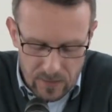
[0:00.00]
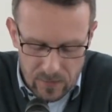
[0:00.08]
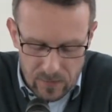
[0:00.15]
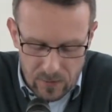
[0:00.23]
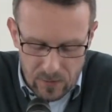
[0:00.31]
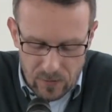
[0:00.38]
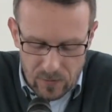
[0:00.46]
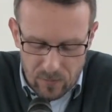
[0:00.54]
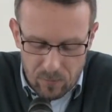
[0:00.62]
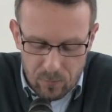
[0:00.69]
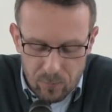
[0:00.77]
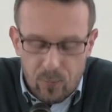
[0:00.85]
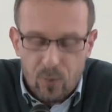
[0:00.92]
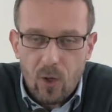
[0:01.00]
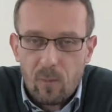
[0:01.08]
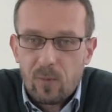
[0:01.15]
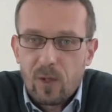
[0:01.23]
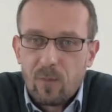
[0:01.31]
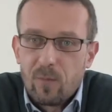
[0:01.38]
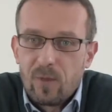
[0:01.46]
the
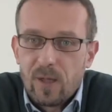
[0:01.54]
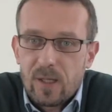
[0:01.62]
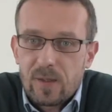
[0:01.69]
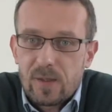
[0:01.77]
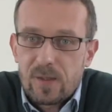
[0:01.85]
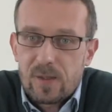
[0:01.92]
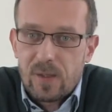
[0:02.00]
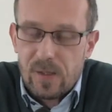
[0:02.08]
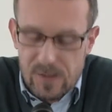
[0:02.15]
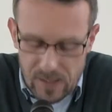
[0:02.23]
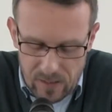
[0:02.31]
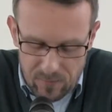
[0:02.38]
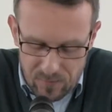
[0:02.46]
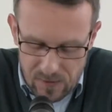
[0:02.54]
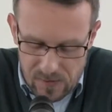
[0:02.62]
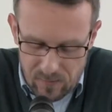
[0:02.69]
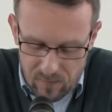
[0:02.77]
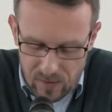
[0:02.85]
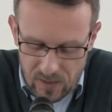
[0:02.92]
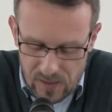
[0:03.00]
problem that
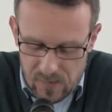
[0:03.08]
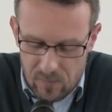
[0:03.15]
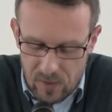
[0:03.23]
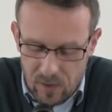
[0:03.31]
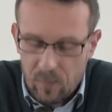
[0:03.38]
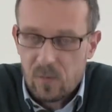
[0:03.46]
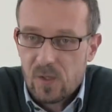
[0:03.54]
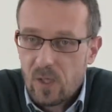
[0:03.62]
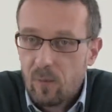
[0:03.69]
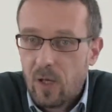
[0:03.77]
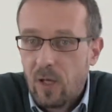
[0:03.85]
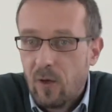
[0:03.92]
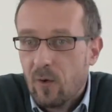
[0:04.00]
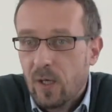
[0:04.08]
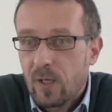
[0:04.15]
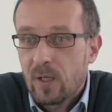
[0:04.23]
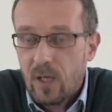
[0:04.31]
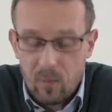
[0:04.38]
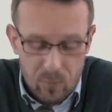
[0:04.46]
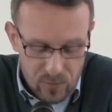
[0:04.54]
Salafism has become somehow
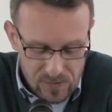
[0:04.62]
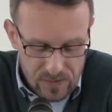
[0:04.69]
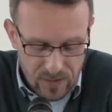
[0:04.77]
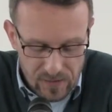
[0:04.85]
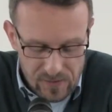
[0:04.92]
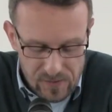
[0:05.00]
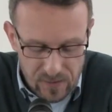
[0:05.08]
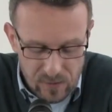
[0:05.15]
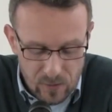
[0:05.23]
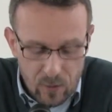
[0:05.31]
an imprecise and